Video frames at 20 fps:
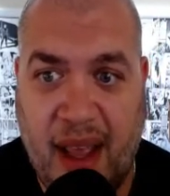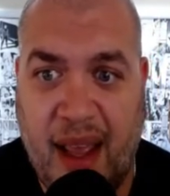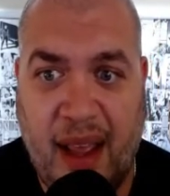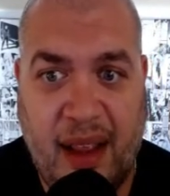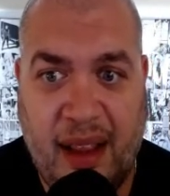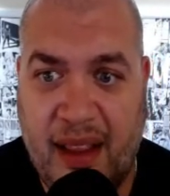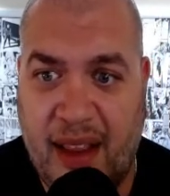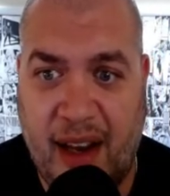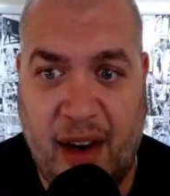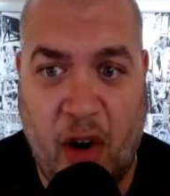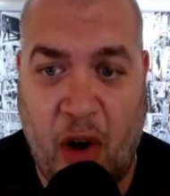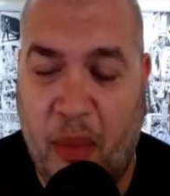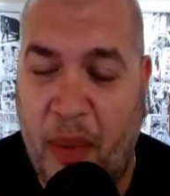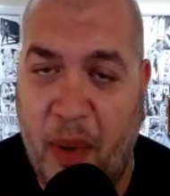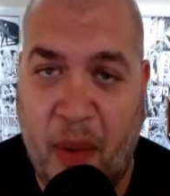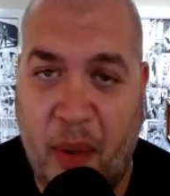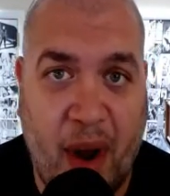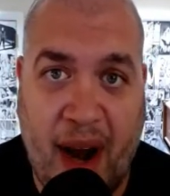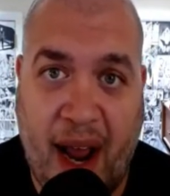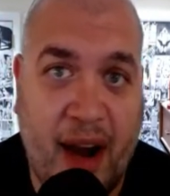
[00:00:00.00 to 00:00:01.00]
than
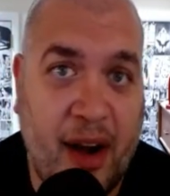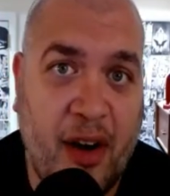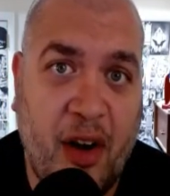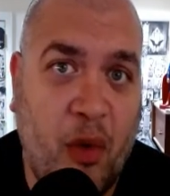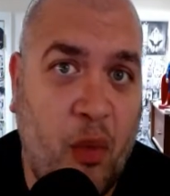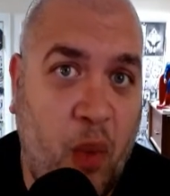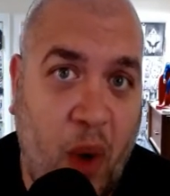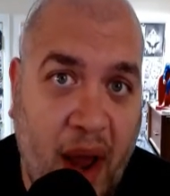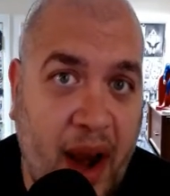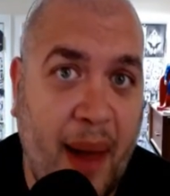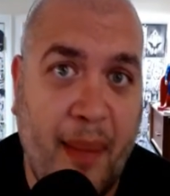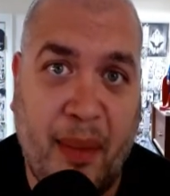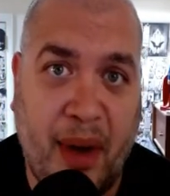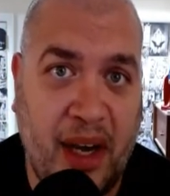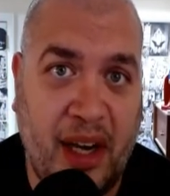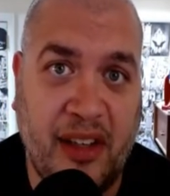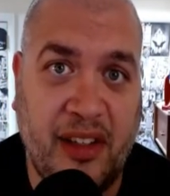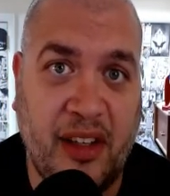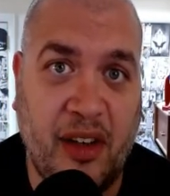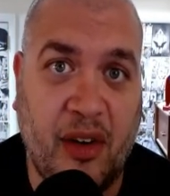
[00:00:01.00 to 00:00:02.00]
Obi-Wan, I don't know what I'm going to
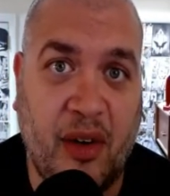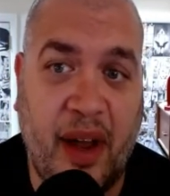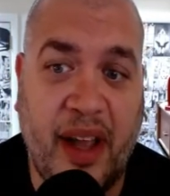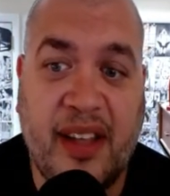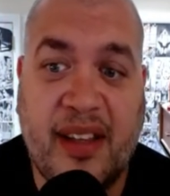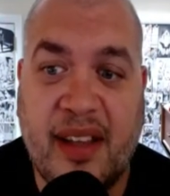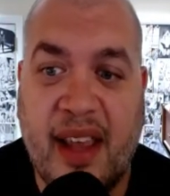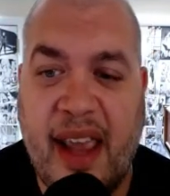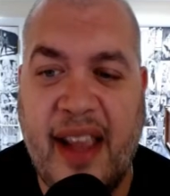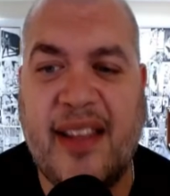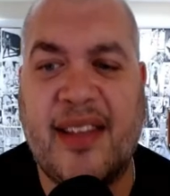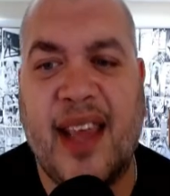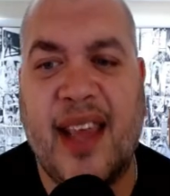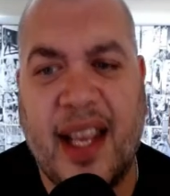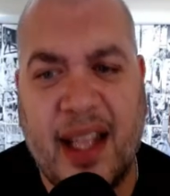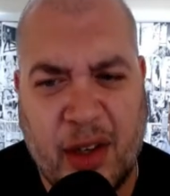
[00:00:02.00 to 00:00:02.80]
do. It's like they're